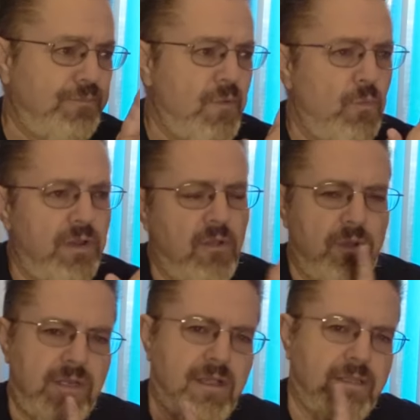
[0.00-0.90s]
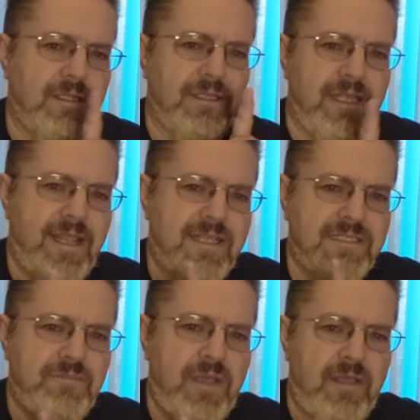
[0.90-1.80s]
when I went and got the lead
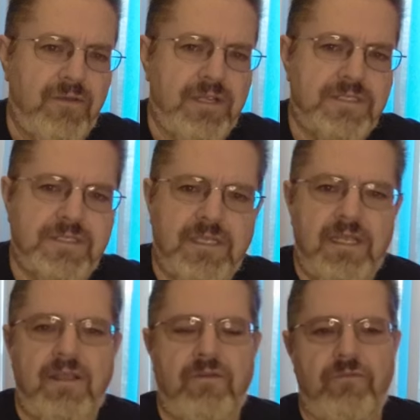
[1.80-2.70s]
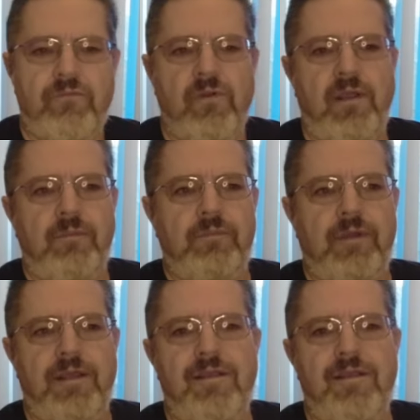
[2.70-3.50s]
acid batteries from